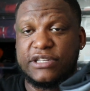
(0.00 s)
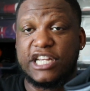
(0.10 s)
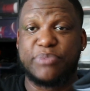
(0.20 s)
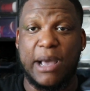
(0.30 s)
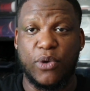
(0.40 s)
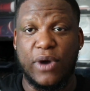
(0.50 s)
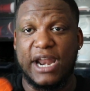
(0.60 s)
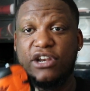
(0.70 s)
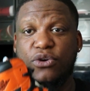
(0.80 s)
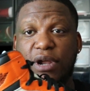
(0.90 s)
so that's probably why
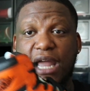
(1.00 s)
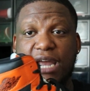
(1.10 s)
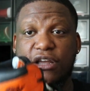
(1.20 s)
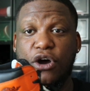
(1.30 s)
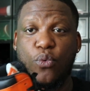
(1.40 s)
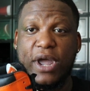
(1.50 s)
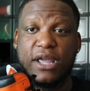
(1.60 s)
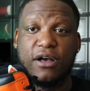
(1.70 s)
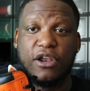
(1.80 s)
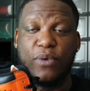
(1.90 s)
they are doing like the away
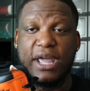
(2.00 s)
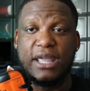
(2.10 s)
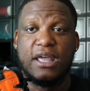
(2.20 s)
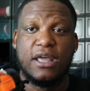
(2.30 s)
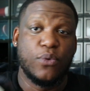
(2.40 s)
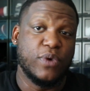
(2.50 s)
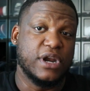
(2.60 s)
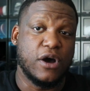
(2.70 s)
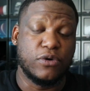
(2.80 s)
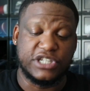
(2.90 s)
colorway
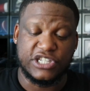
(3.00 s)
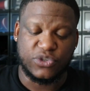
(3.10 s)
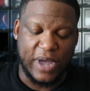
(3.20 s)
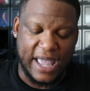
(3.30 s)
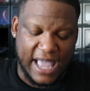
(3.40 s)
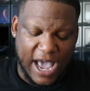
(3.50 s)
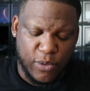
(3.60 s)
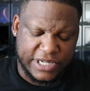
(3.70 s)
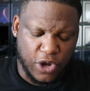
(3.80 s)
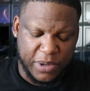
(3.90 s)
with the OG swag. I
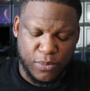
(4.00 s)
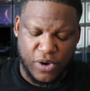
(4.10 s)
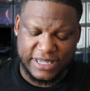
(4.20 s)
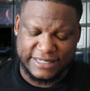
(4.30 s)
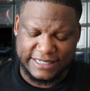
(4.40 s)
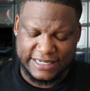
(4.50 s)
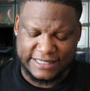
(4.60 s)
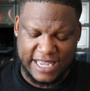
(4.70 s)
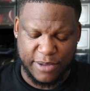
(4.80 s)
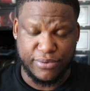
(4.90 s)
wish they would be more
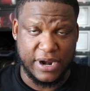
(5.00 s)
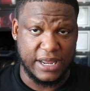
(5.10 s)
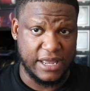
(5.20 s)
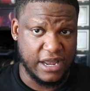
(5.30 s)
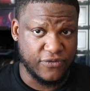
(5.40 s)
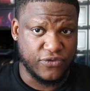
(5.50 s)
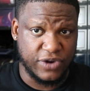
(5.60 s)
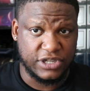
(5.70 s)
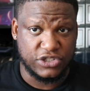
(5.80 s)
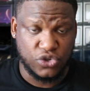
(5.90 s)
consistent and bring
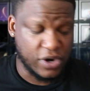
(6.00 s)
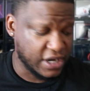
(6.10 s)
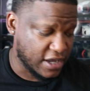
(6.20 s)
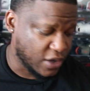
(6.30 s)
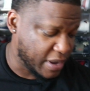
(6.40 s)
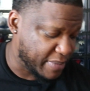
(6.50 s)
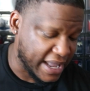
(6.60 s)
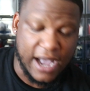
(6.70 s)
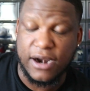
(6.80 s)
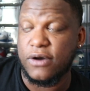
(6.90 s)
every Jordan colorway
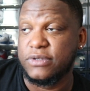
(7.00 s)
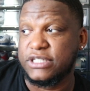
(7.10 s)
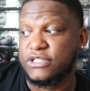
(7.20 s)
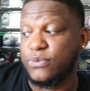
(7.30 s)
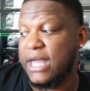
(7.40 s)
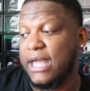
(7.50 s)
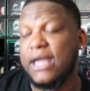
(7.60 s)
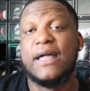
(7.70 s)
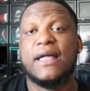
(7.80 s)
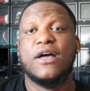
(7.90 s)
back out in the OG swag. Mm
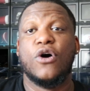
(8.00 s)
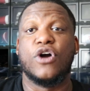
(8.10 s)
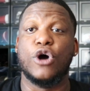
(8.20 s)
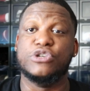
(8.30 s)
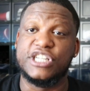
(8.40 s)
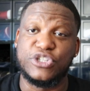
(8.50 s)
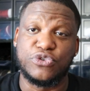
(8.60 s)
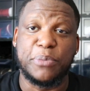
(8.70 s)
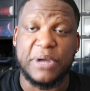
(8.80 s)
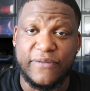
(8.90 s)
-hmm or the OG
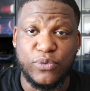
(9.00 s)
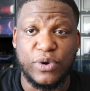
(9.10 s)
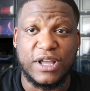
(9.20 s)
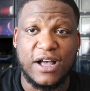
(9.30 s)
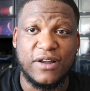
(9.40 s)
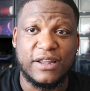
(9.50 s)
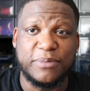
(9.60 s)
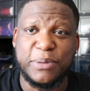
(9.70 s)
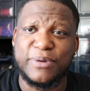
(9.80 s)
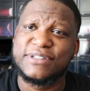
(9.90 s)
drip, whatever you want to call
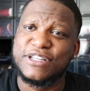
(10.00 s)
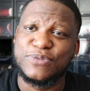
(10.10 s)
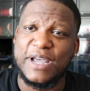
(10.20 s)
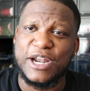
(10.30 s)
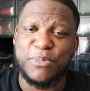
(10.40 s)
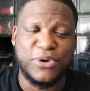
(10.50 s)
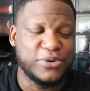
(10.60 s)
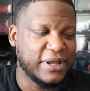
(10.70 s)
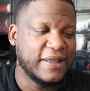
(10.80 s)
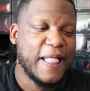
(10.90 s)
it. People don't say swag no more,
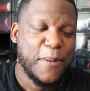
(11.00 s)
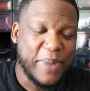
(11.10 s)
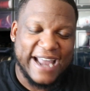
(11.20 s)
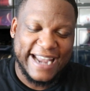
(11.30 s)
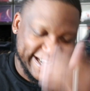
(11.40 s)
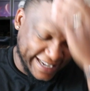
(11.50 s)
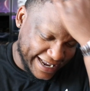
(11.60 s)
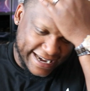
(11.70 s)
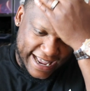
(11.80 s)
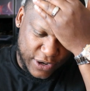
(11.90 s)
do they? But they
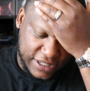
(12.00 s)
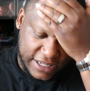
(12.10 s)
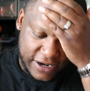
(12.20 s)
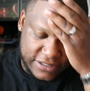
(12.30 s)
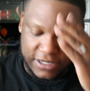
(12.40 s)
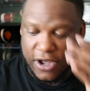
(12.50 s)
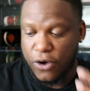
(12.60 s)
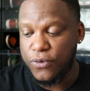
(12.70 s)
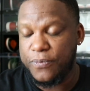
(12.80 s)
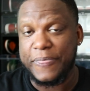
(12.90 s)
did that years
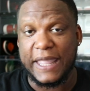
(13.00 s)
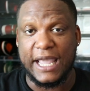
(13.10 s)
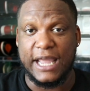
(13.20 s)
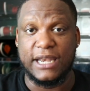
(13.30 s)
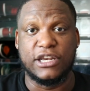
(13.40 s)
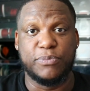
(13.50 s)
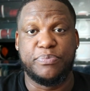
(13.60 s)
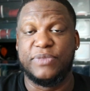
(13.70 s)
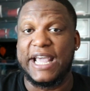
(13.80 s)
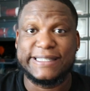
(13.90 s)
ago and
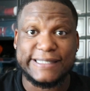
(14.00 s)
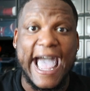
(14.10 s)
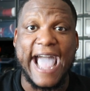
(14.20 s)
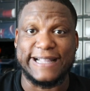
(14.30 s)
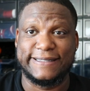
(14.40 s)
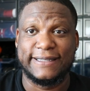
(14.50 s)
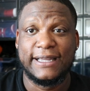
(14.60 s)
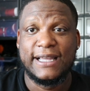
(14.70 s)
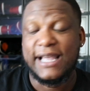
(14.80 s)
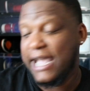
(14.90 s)
they sat.
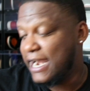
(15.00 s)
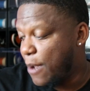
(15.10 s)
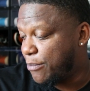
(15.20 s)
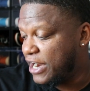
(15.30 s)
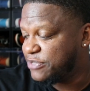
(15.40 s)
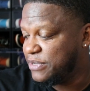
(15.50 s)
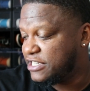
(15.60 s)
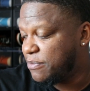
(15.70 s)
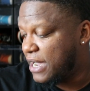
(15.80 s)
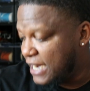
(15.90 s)
And that brings me
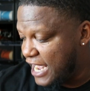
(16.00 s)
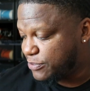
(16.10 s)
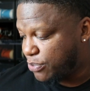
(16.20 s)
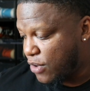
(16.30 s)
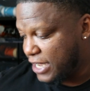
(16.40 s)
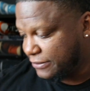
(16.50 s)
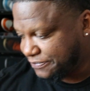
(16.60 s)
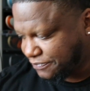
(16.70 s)
to my next point.